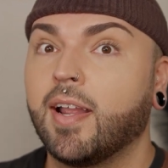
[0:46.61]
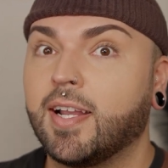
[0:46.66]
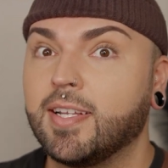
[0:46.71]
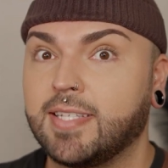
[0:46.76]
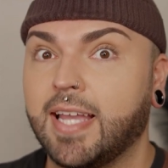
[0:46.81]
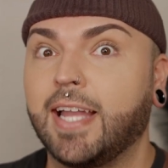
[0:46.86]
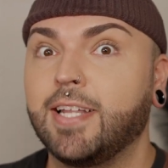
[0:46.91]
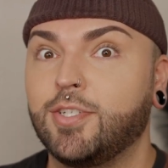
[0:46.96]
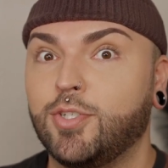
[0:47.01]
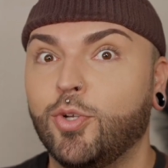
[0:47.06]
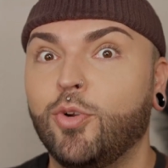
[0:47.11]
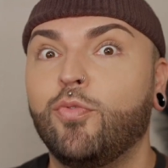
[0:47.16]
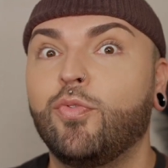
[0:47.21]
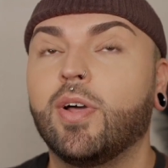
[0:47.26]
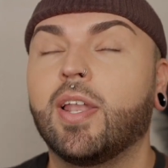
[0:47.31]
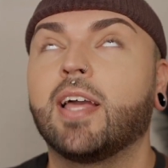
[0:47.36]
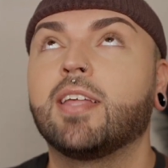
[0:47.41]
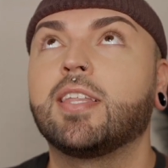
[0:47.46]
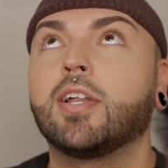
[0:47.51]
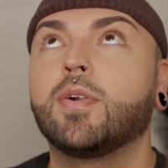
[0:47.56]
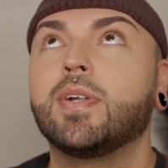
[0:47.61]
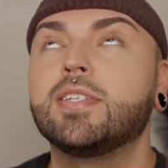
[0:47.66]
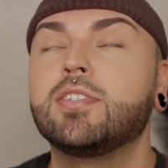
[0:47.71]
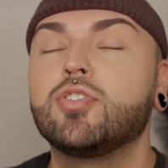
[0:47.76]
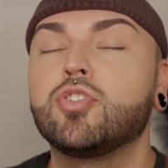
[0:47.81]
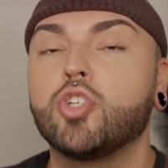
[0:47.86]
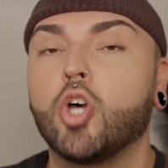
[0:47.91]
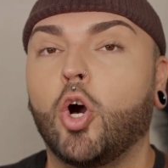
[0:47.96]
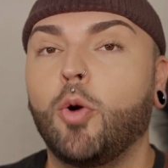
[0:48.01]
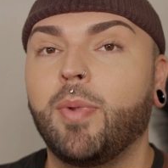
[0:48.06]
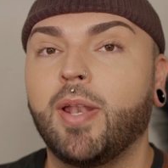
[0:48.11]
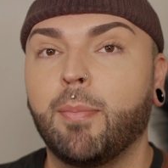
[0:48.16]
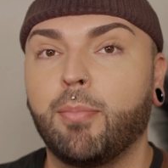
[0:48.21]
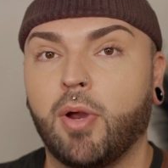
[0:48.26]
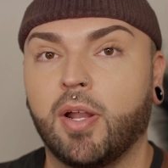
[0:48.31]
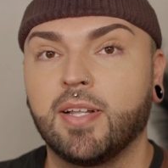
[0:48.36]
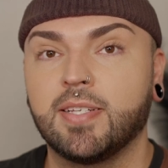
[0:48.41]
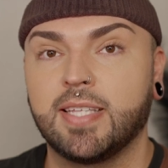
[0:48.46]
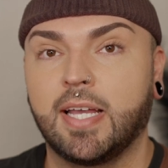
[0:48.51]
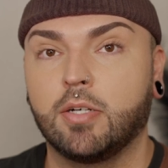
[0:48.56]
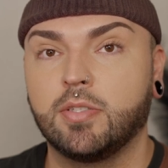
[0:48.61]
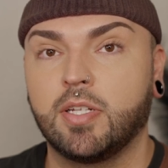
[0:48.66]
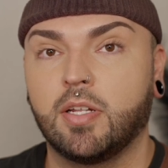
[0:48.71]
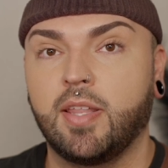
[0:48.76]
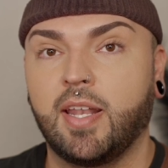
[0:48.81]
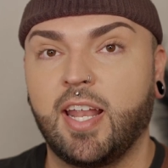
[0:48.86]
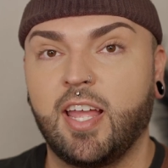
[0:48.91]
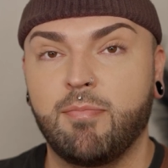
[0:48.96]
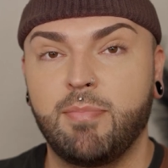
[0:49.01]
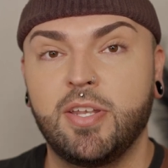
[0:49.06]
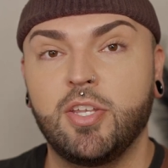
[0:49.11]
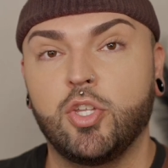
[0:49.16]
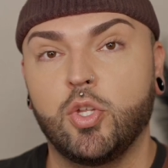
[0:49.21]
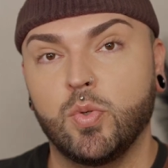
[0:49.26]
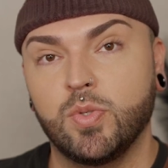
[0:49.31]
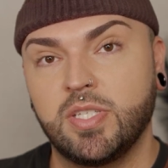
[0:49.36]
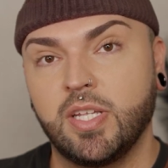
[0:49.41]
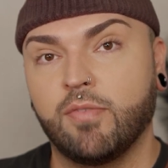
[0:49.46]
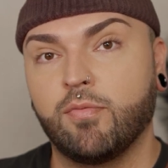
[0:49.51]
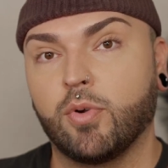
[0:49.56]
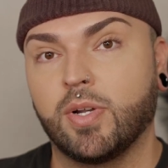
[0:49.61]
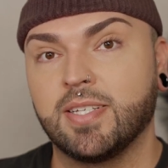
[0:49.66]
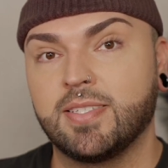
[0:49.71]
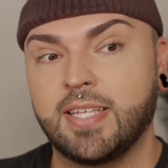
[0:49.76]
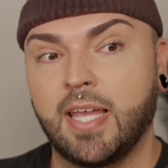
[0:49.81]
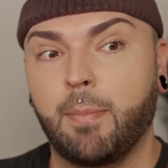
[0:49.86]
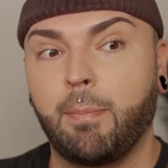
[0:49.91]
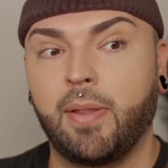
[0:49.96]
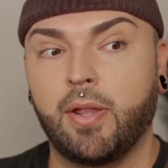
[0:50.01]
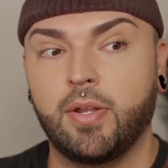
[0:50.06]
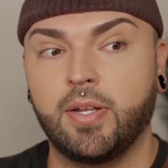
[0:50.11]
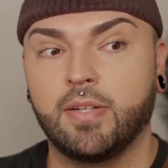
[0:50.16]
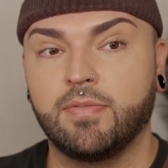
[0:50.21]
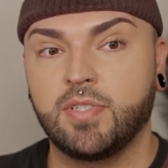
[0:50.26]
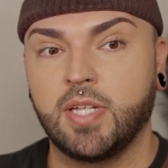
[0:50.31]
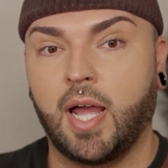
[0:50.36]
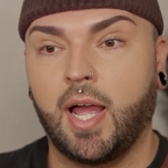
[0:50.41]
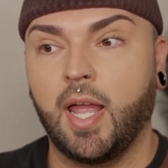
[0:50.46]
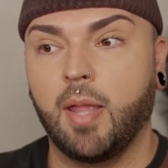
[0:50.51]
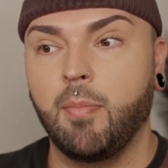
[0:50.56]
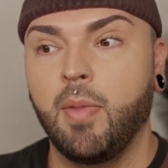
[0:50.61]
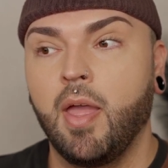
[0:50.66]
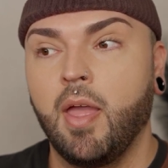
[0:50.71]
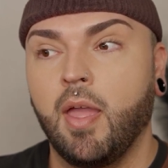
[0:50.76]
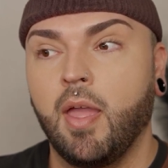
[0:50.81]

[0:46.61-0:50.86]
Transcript: because I do feel like there is so many products out there that I have been using for a set period of time